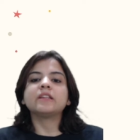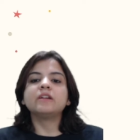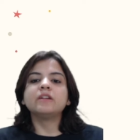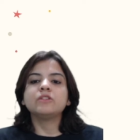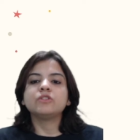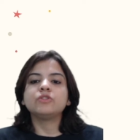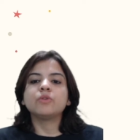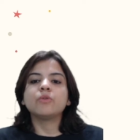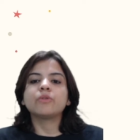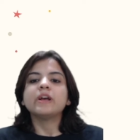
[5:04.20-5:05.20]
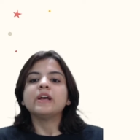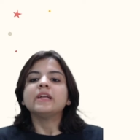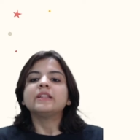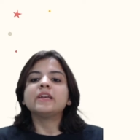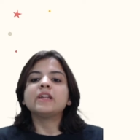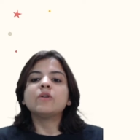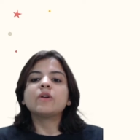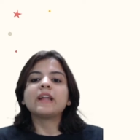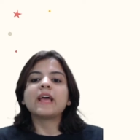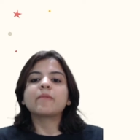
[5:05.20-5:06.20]
the door. They
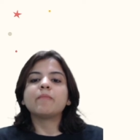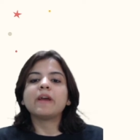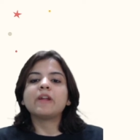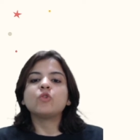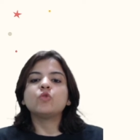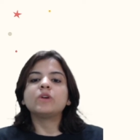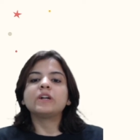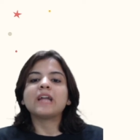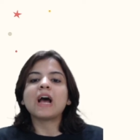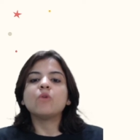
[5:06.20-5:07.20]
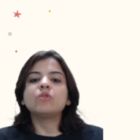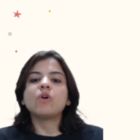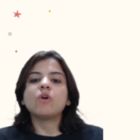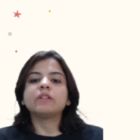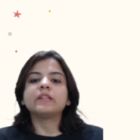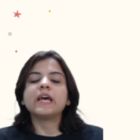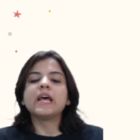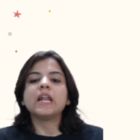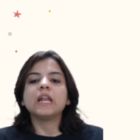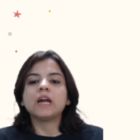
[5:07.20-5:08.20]
looked like men who were down on
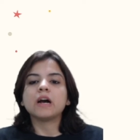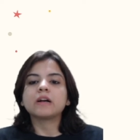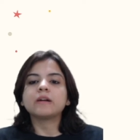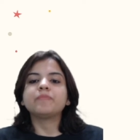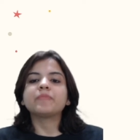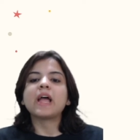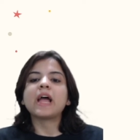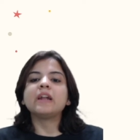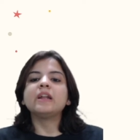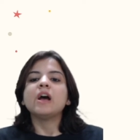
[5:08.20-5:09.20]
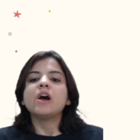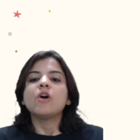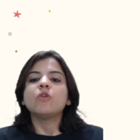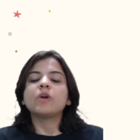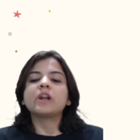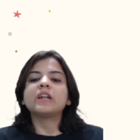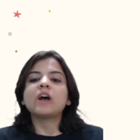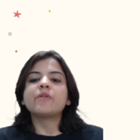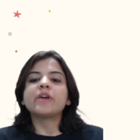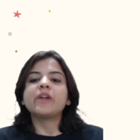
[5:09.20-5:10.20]
their luck and were
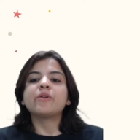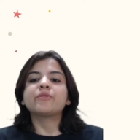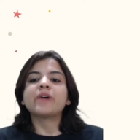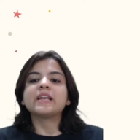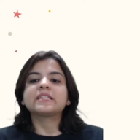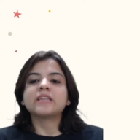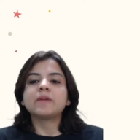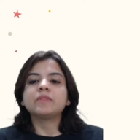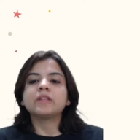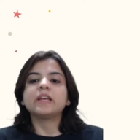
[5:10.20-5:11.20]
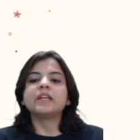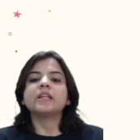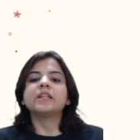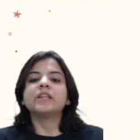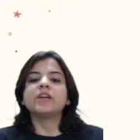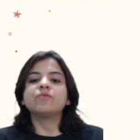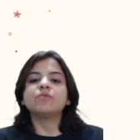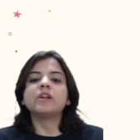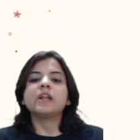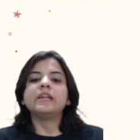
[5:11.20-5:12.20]
now ready to try something they
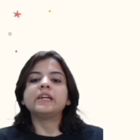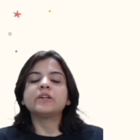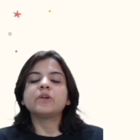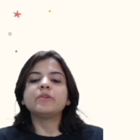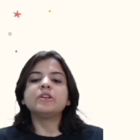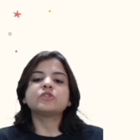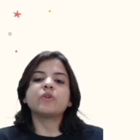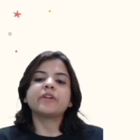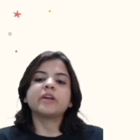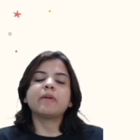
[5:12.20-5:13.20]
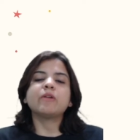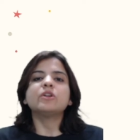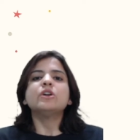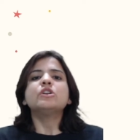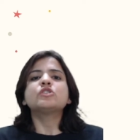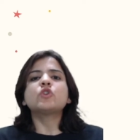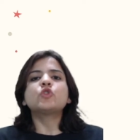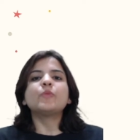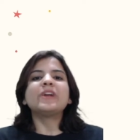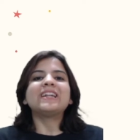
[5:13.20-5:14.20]
would later be sorry about. So
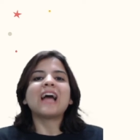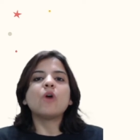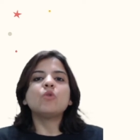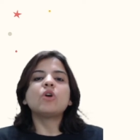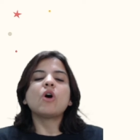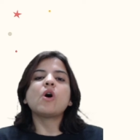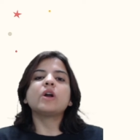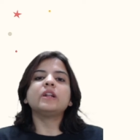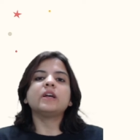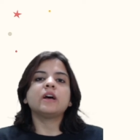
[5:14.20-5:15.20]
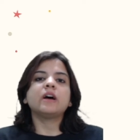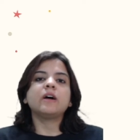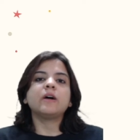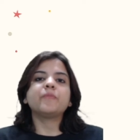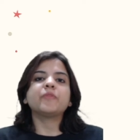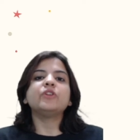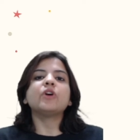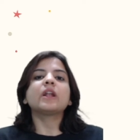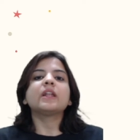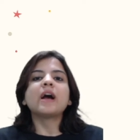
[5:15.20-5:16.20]
to be down on um,
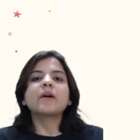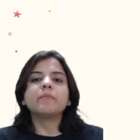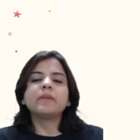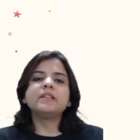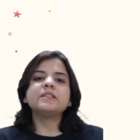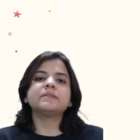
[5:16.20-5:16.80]
your luck means